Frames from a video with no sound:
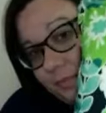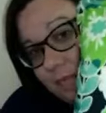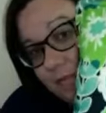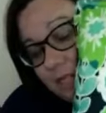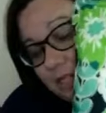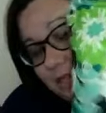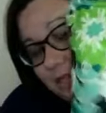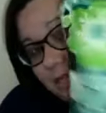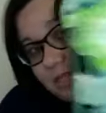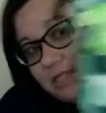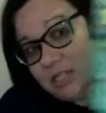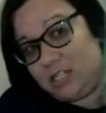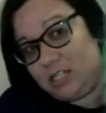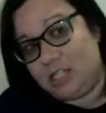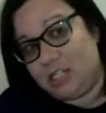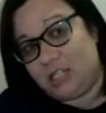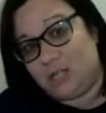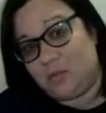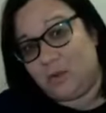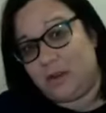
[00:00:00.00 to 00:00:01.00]
So this is
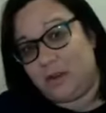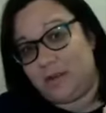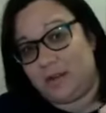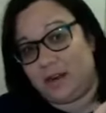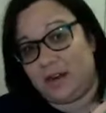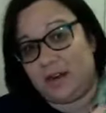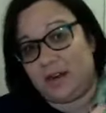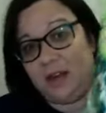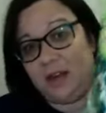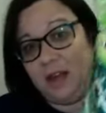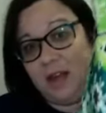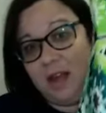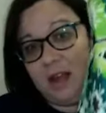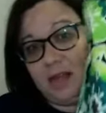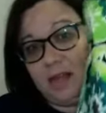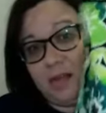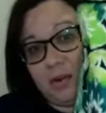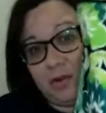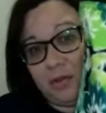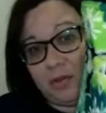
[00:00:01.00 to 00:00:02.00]
just one of their
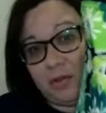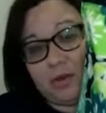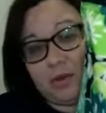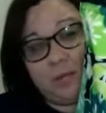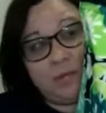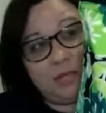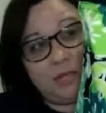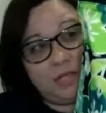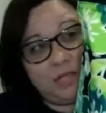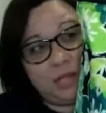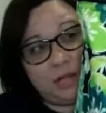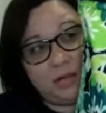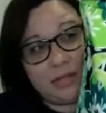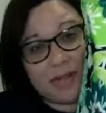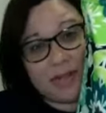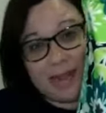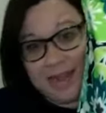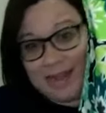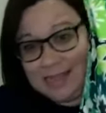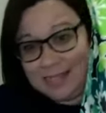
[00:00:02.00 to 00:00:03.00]
they're thermal totes. I
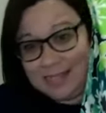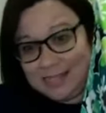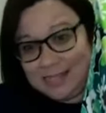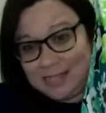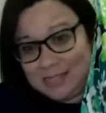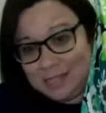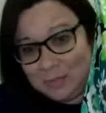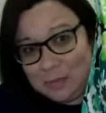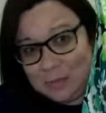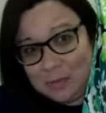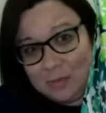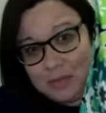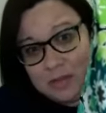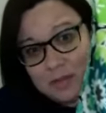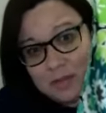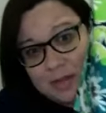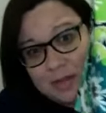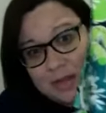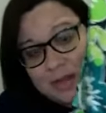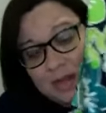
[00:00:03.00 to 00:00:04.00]
guess this is supposed to
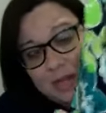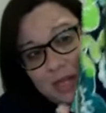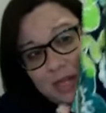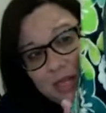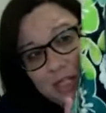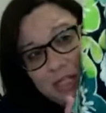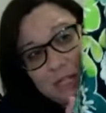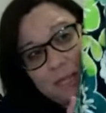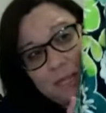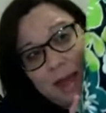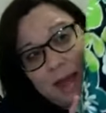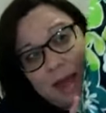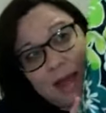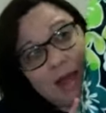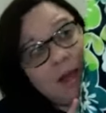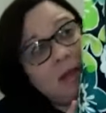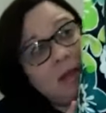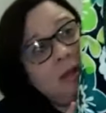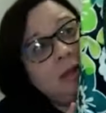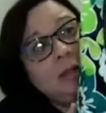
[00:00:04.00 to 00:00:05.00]
be a lunch bag.
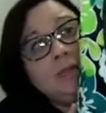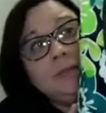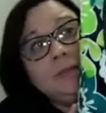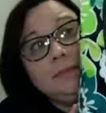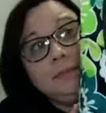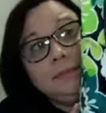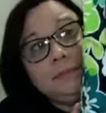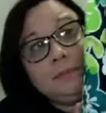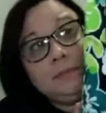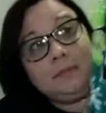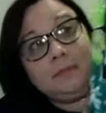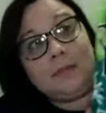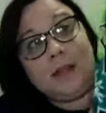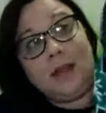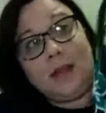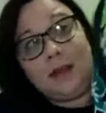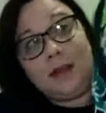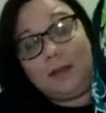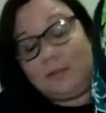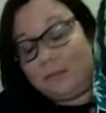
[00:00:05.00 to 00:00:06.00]

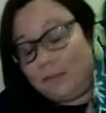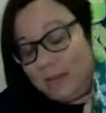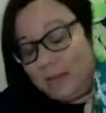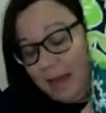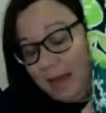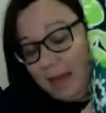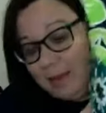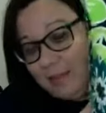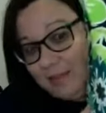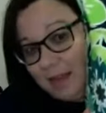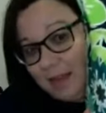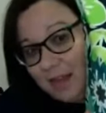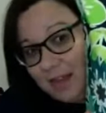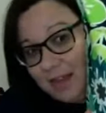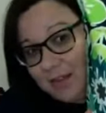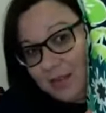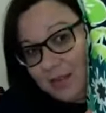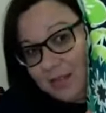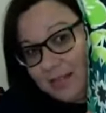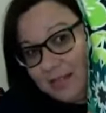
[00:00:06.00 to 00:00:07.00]
Um, but yeah, I
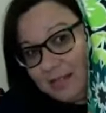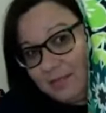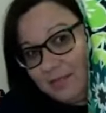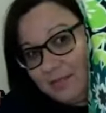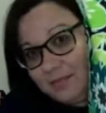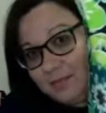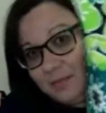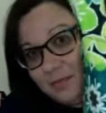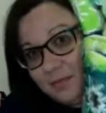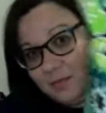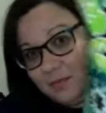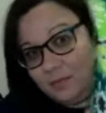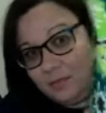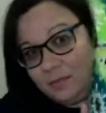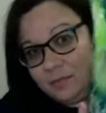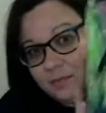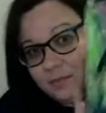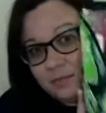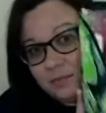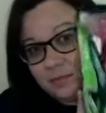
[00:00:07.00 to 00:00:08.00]
use it
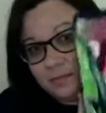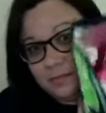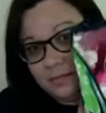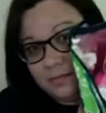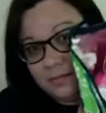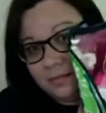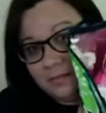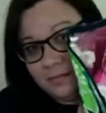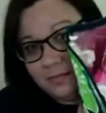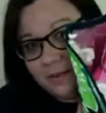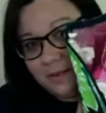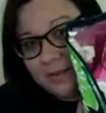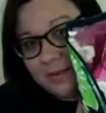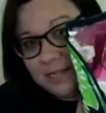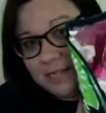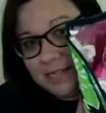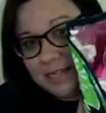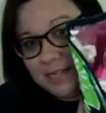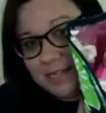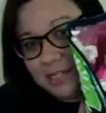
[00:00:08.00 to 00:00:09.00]
for my
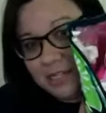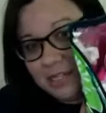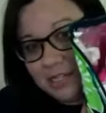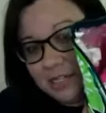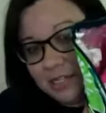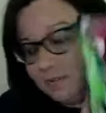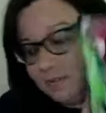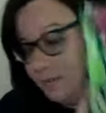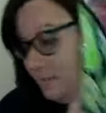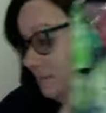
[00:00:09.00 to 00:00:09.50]
testers.